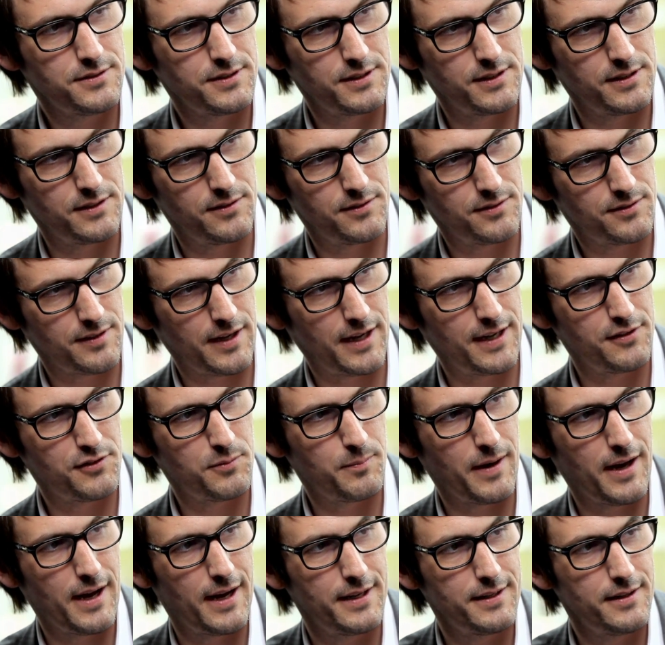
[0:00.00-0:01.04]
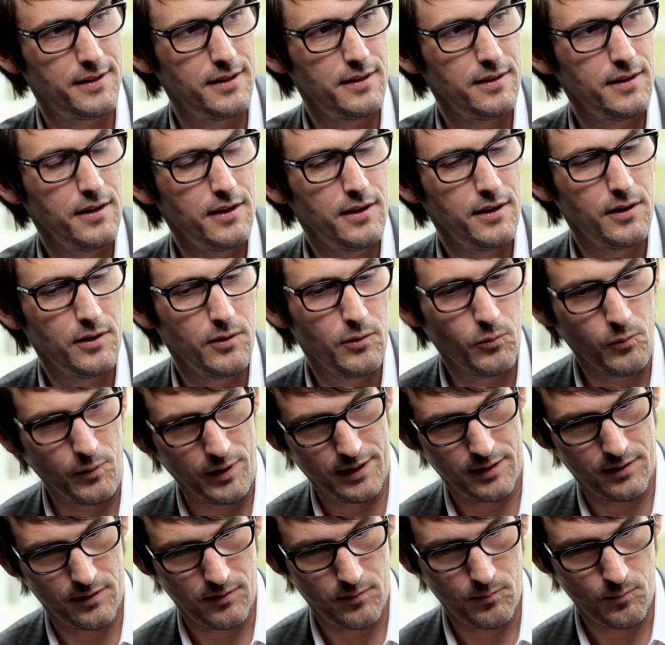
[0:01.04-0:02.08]
and the science behind it,
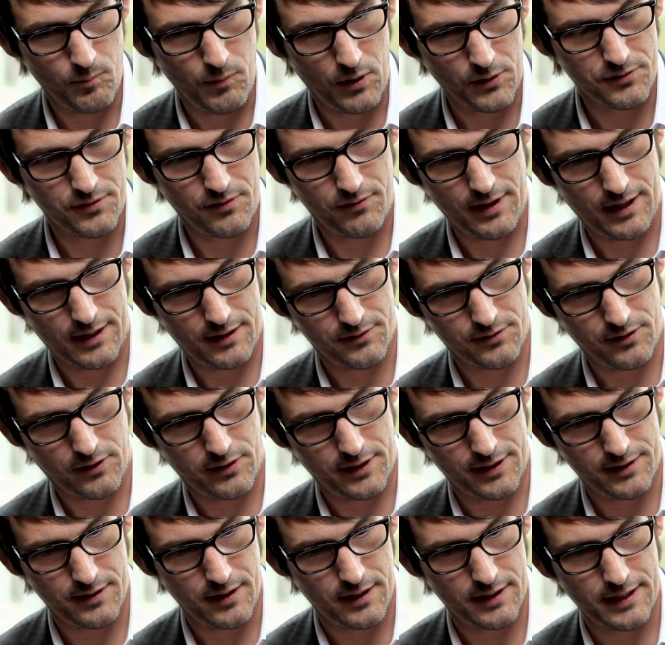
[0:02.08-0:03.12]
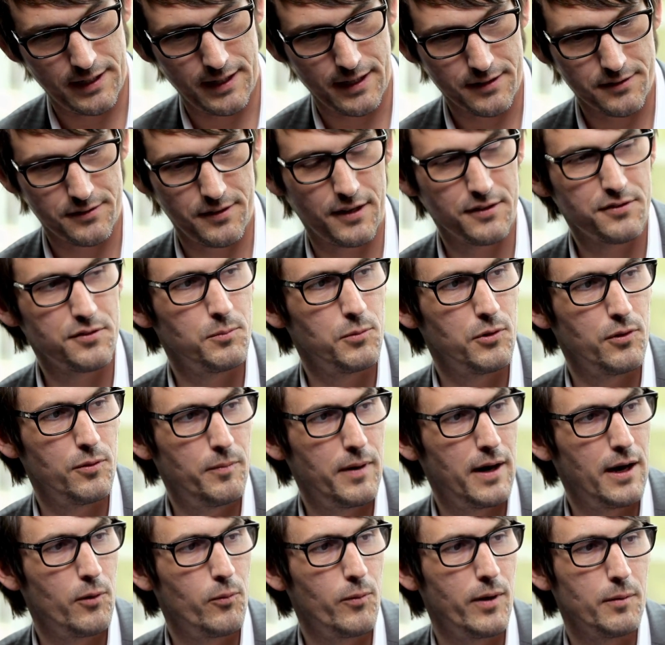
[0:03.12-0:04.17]
when most of that is already done and accessible
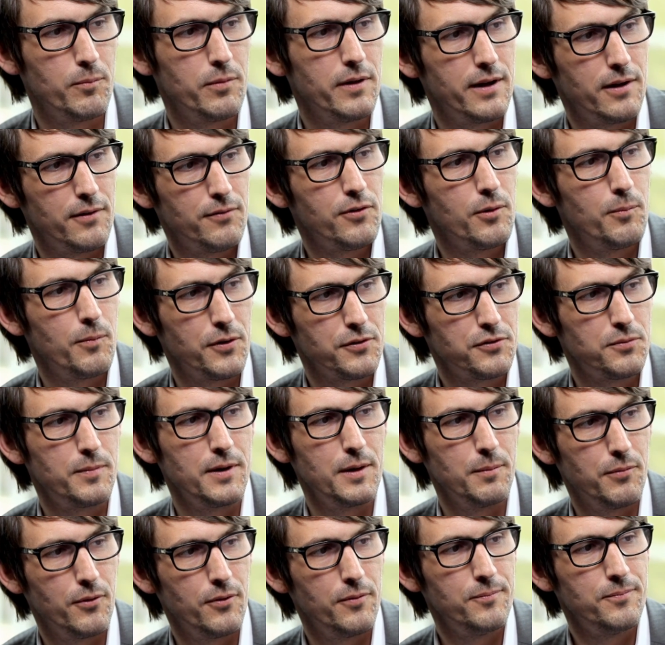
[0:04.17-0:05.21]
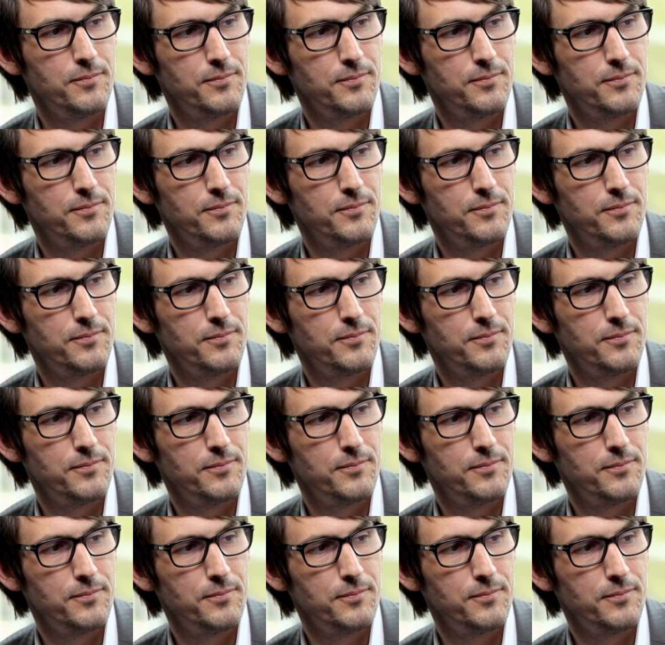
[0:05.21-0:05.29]
by a web layer for most people.